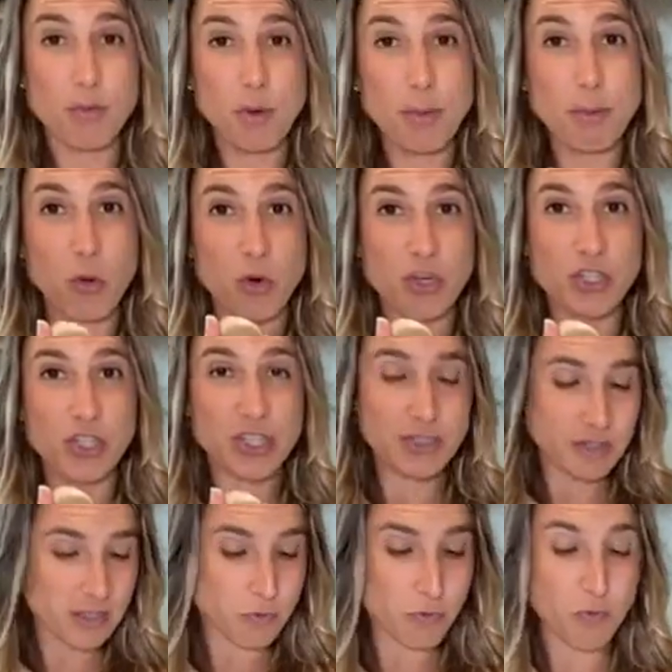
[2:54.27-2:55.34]

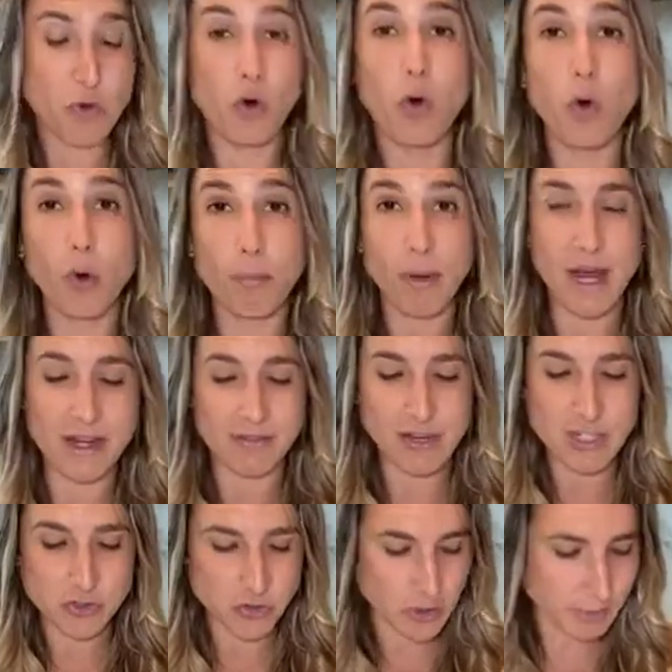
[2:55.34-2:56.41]
portions for a whole pint of
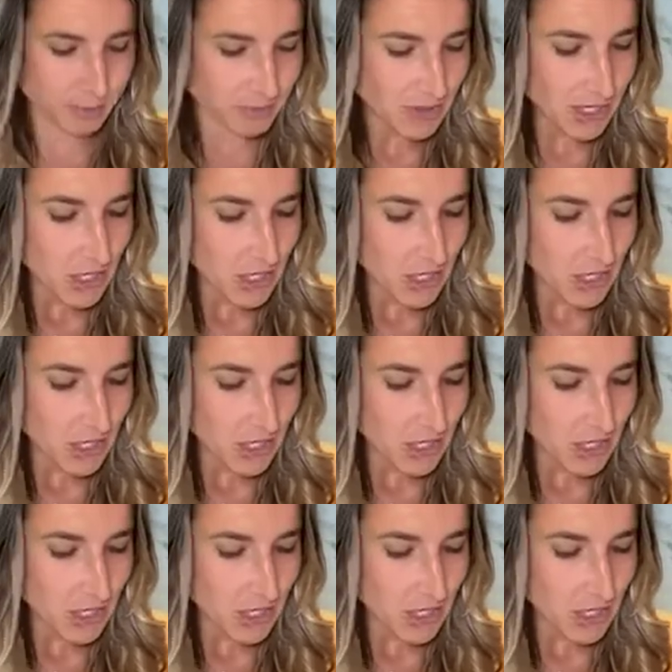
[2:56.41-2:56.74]
ice cream.